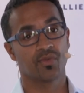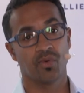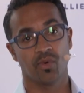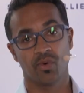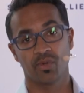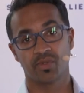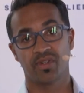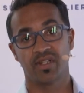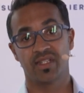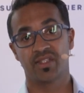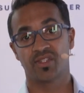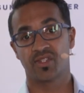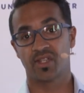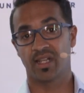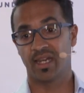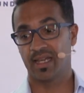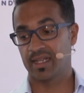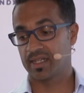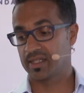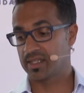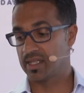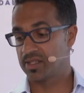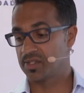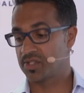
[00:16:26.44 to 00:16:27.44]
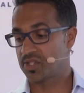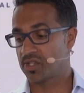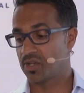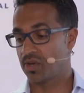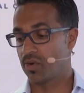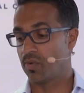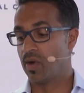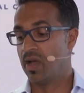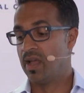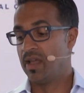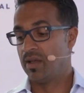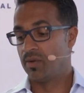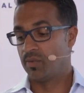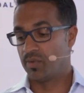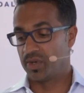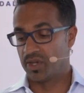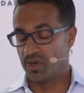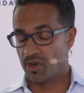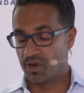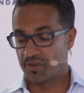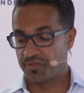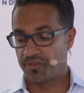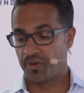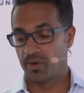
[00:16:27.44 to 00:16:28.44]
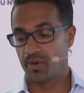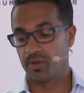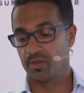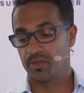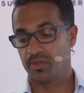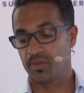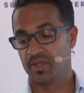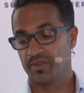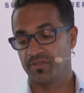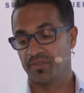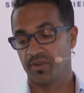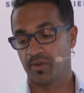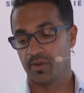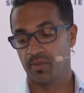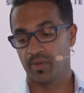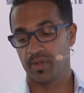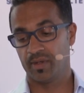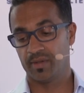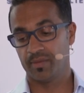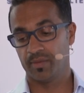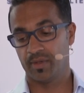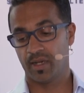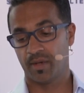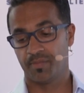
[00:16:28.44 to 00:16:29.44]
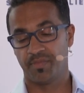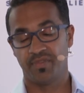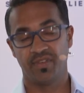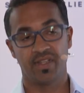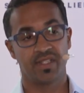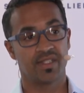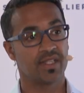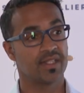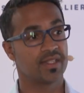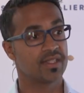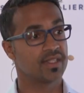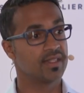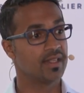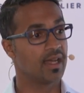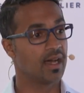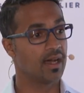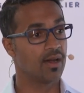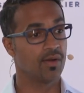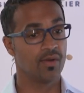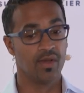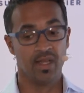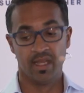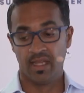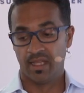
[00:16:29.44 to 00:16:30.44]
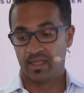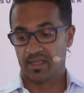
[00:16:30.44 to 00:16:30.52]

quarter is selected, so we are doing follow-up visits now.